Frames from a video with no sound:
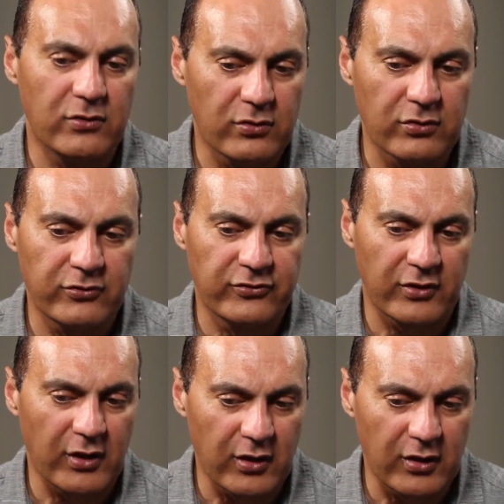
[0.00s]
those
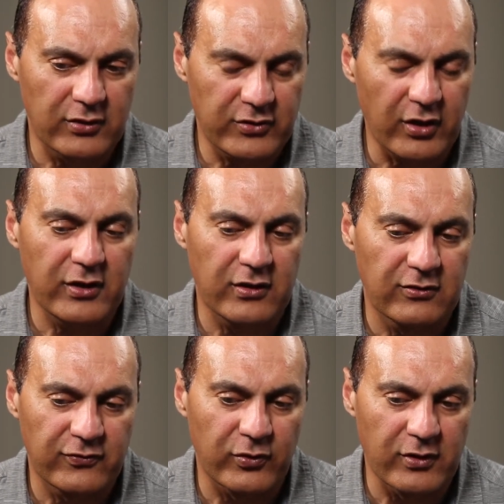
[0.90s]

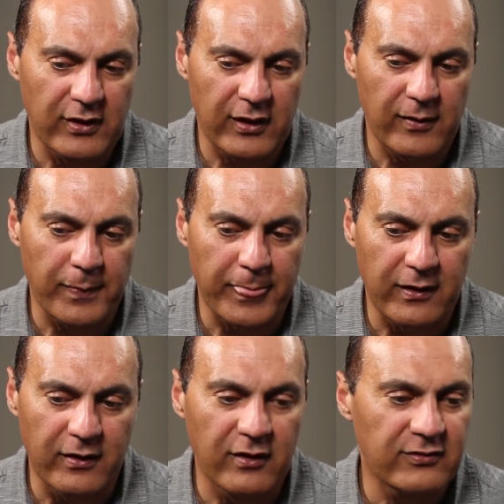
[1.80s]
targets for them
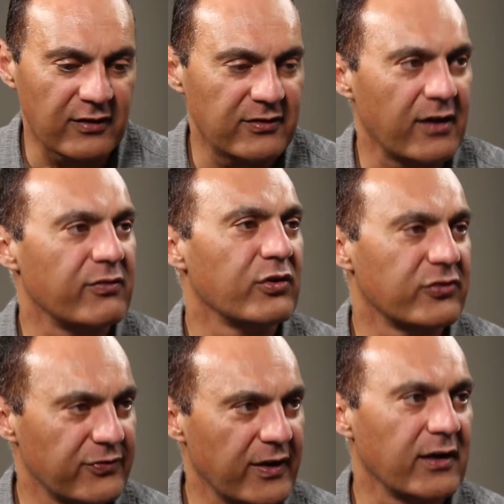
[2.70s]
is as
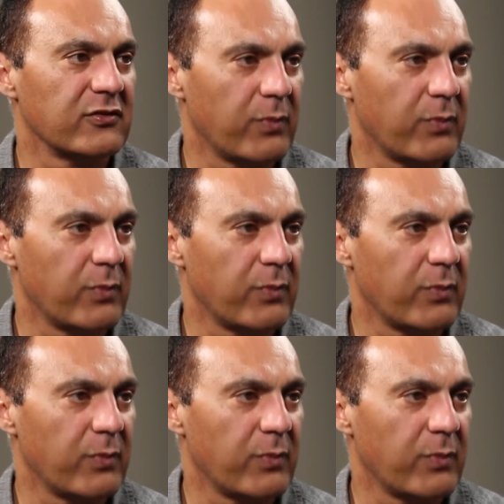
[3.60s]
diversified as